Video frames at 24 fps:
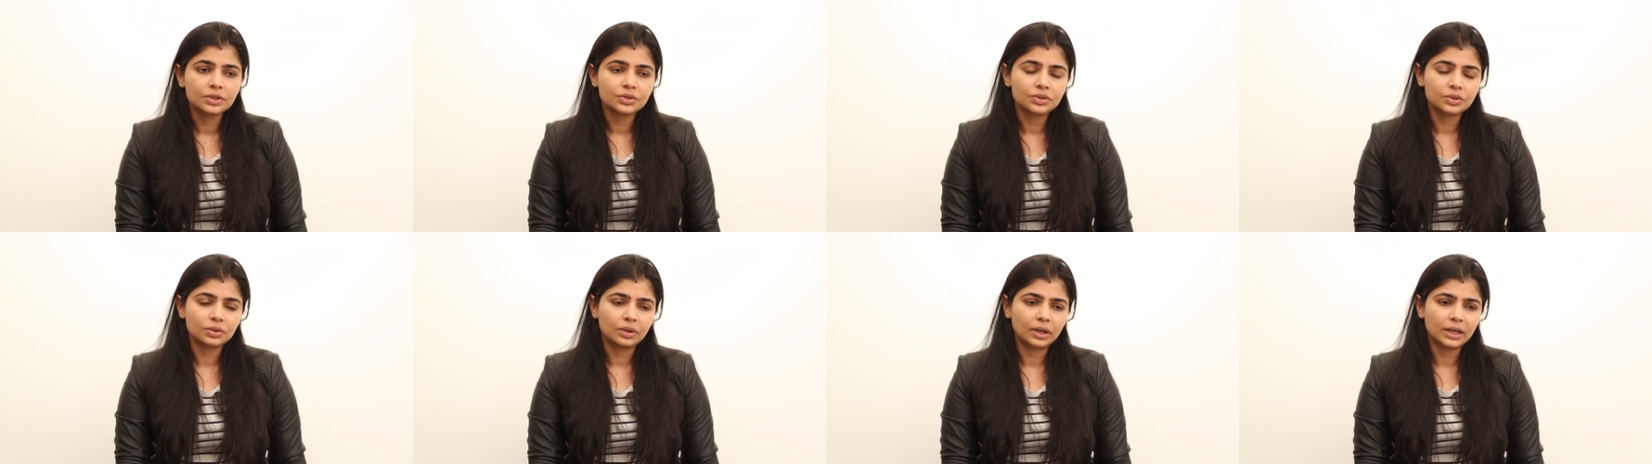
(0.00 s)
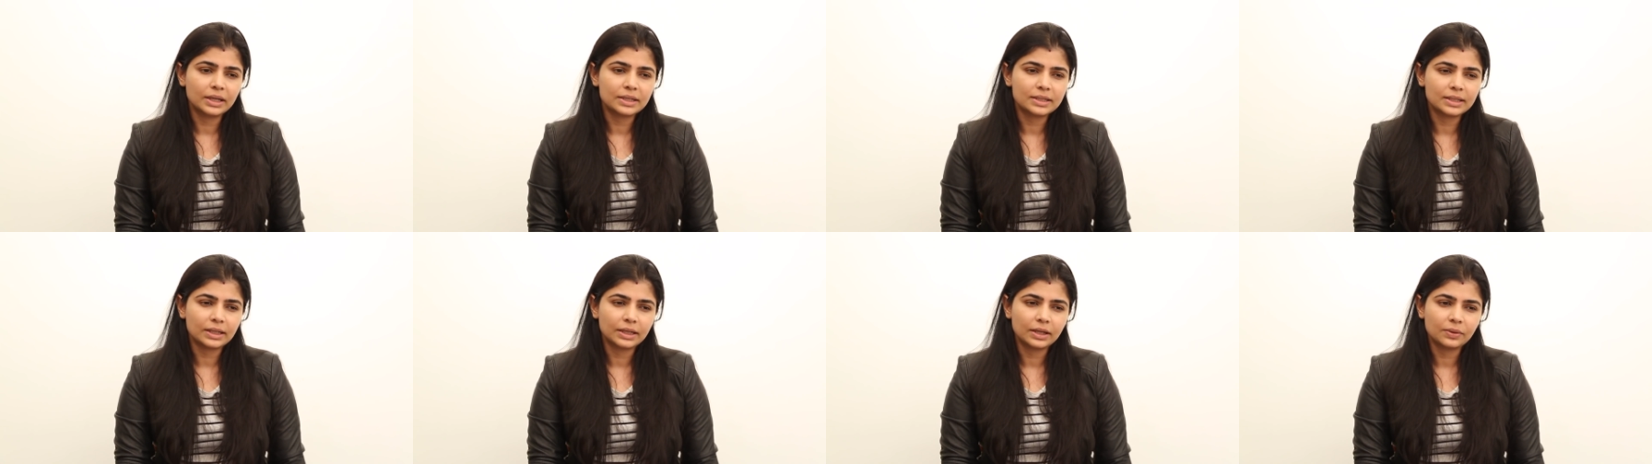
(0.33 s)
So
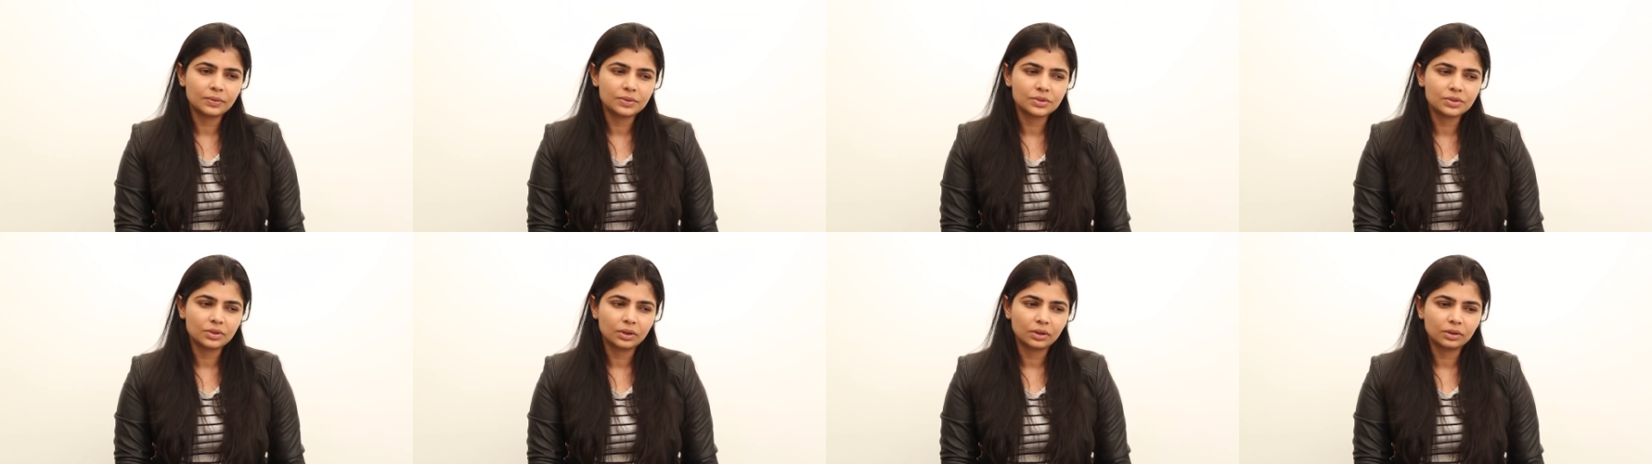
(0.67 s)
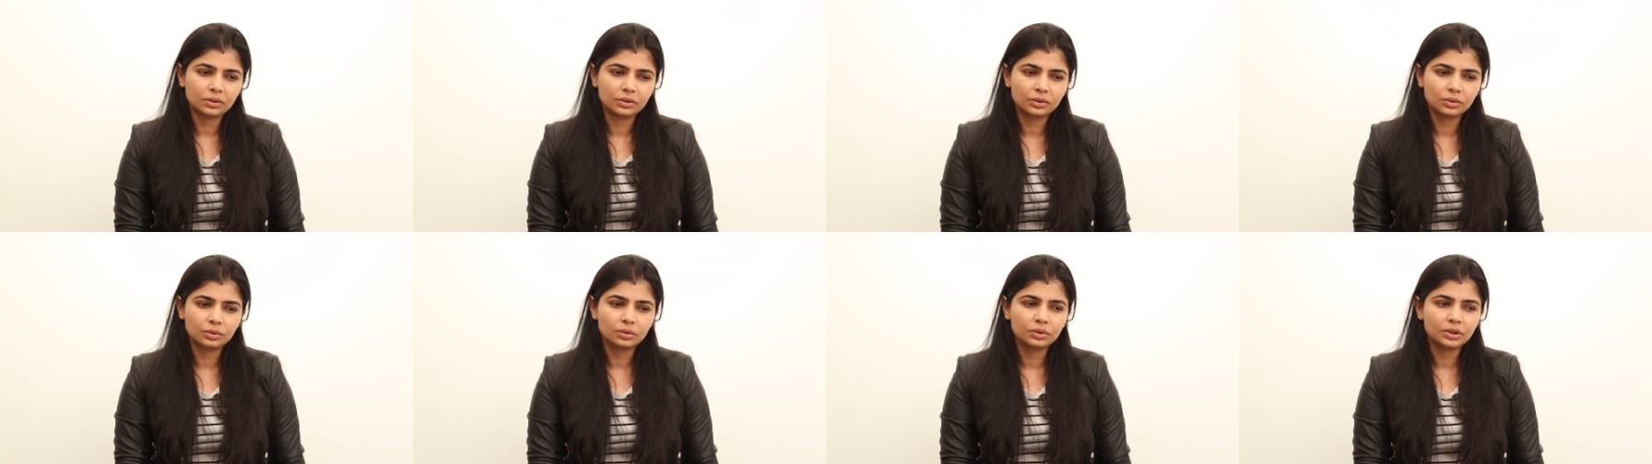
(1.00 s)
I said I was
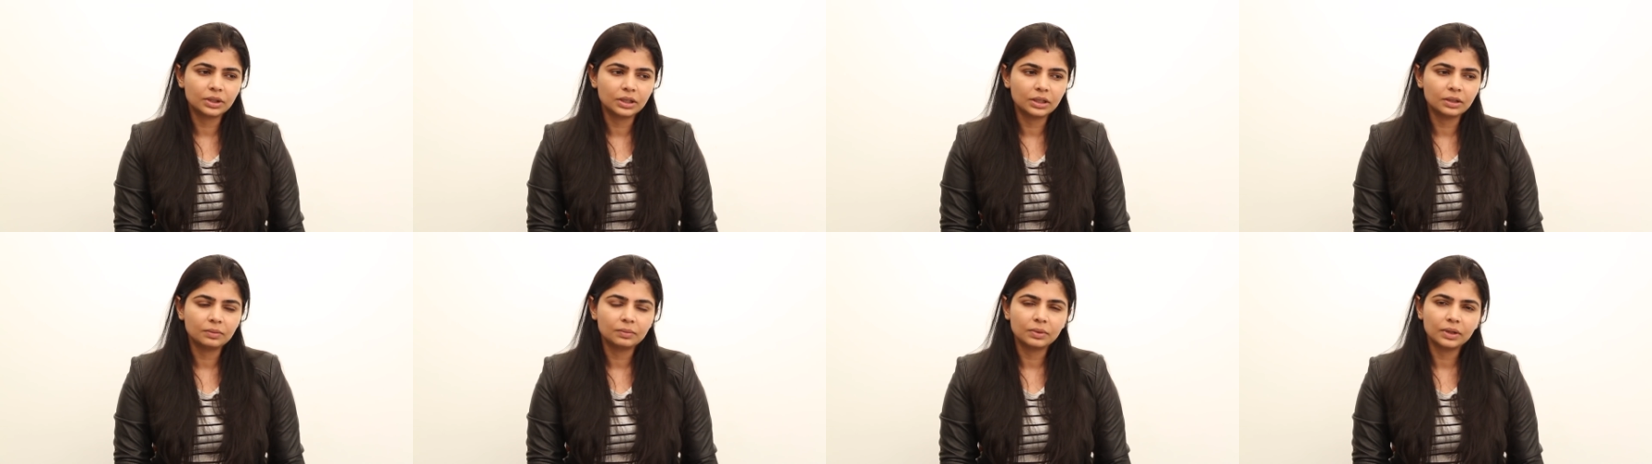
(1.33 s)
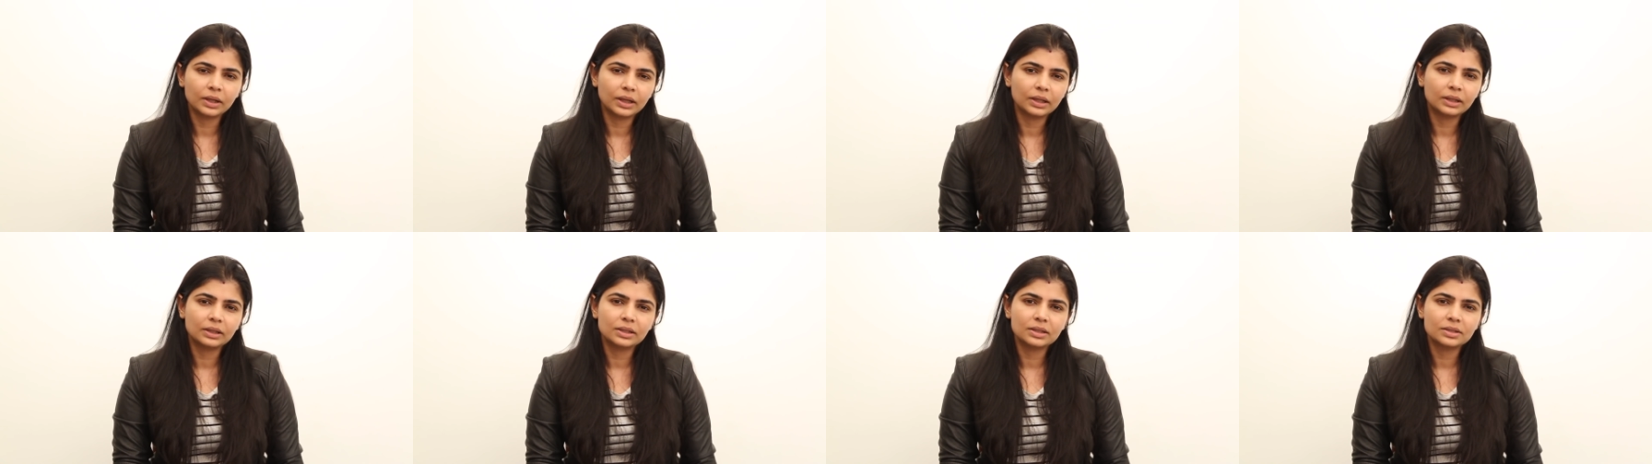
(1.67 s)
not too keen
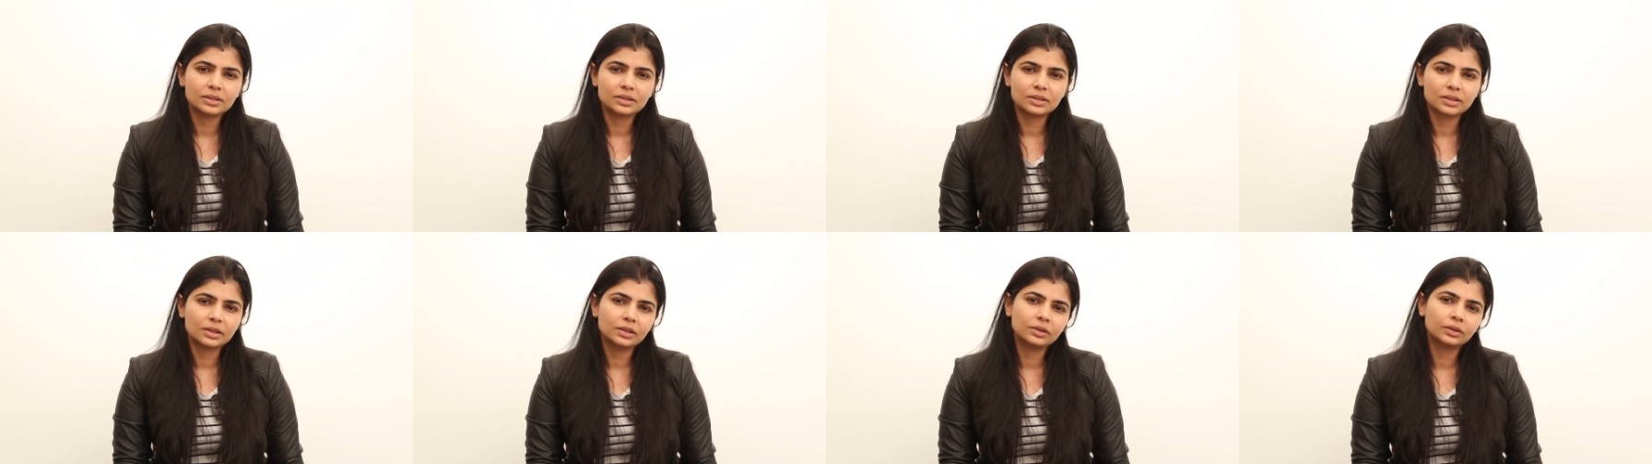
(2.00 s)
and this